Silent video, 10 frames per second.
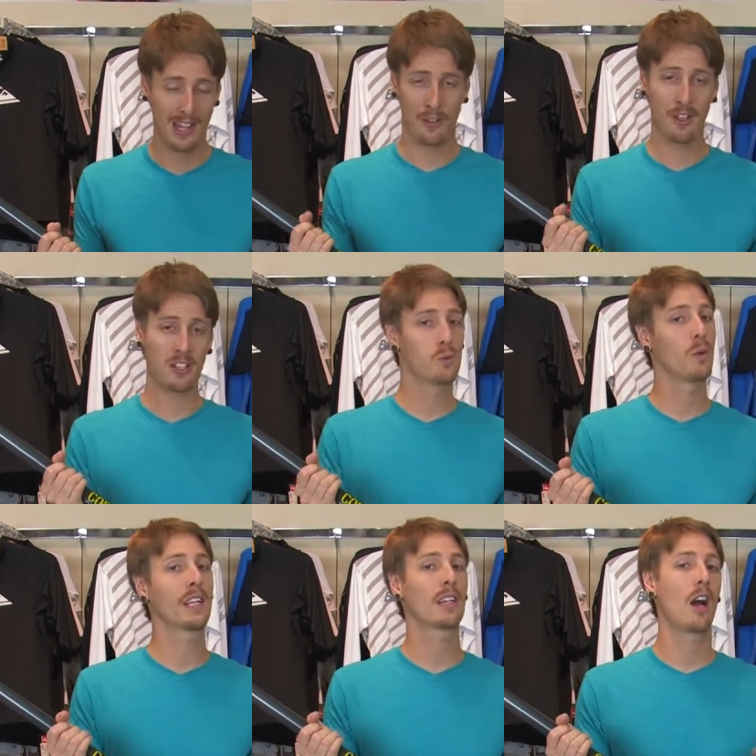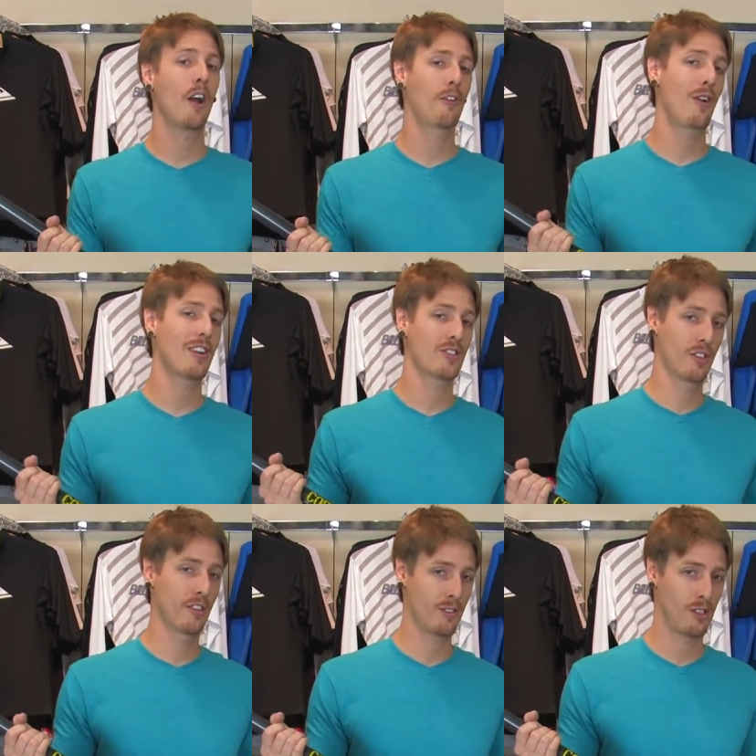Now this one, in contrast
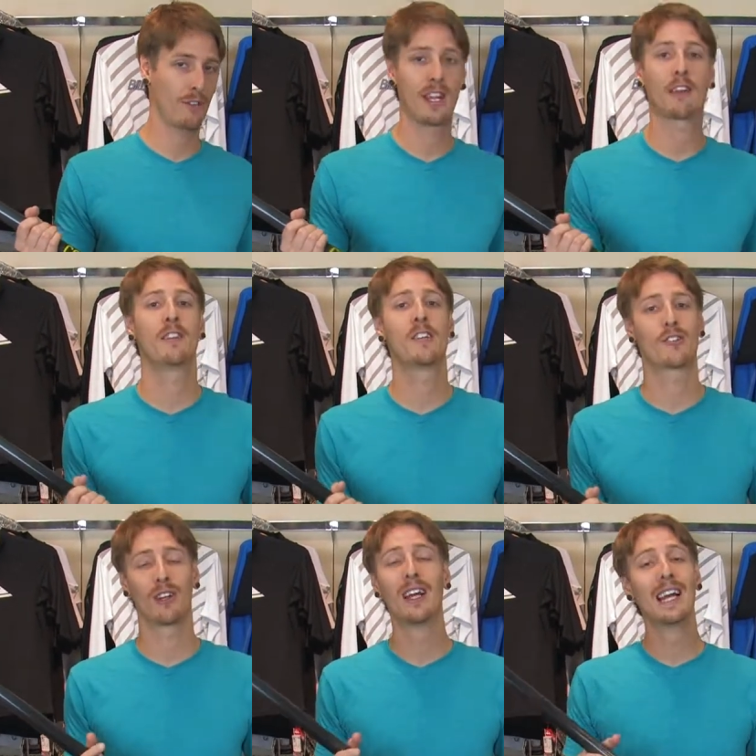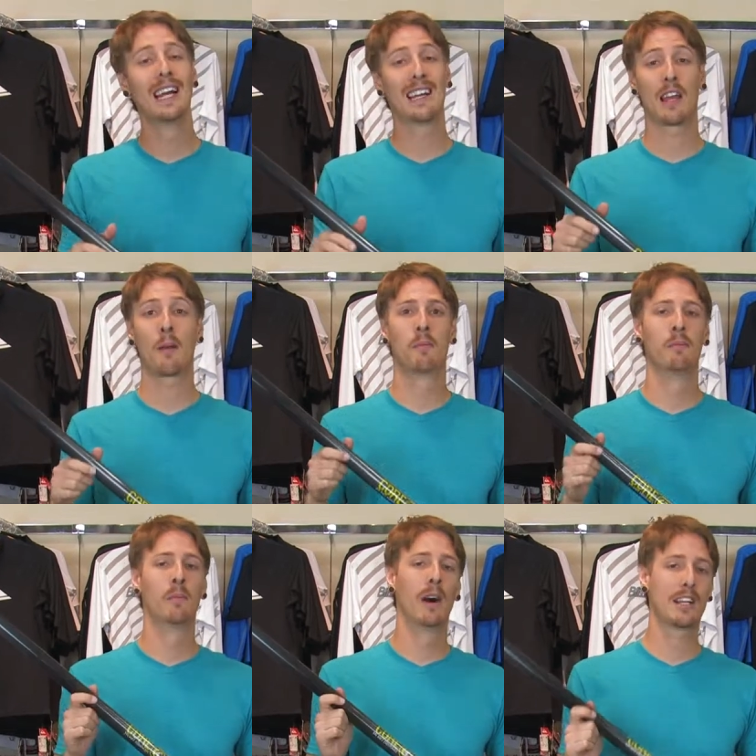to the Surf Tech Venture, is a
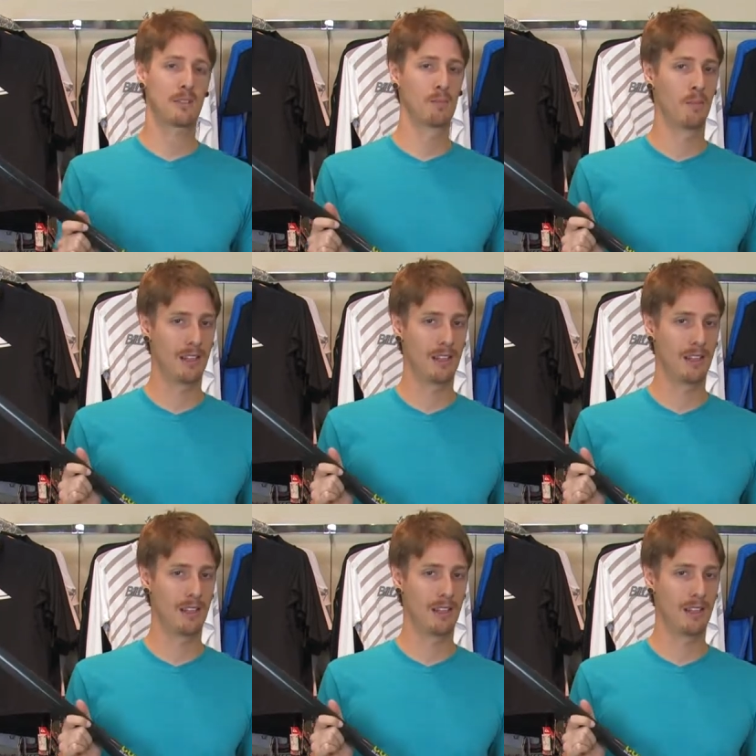much